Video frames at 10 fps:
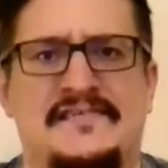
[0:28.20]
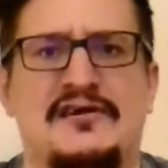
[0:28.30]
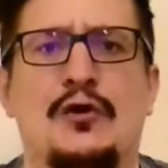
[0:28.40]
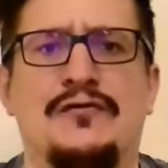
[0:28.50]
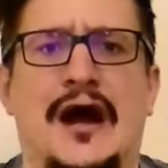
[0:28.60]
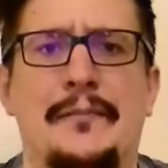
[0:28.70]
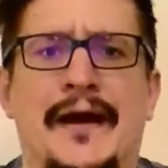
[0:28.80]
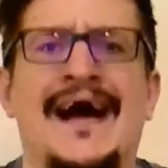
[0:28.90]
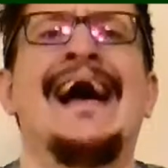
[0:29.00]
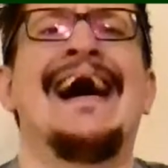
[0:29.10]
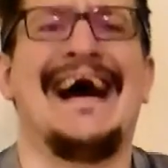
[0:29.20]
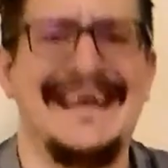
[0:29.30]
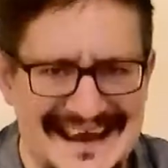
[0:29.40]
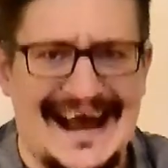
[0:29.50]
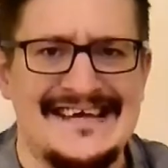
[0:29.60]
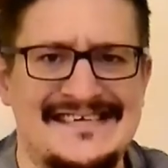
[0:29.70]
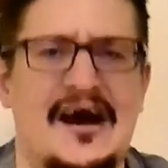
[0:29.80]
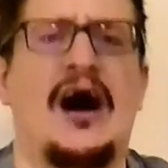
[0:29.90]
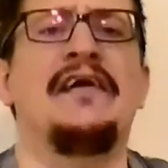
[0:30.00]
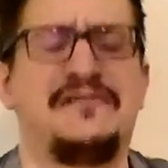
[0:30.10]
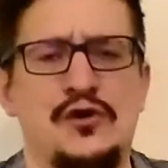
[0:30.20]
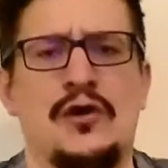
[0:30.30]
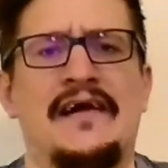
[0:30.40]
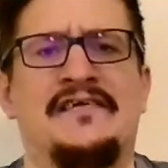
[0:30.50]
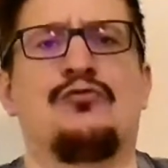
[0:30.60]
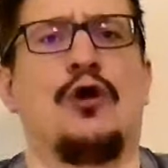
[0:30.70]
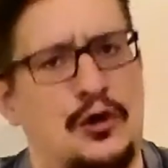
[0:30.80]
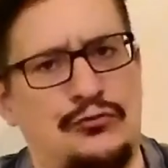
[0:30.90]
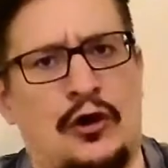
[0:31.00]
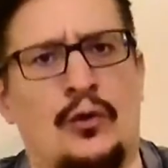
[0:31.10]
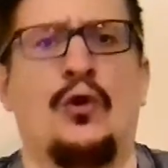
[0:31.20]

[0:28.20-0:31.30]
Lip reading: Joe Diaper, and yes, I do like to rock and roll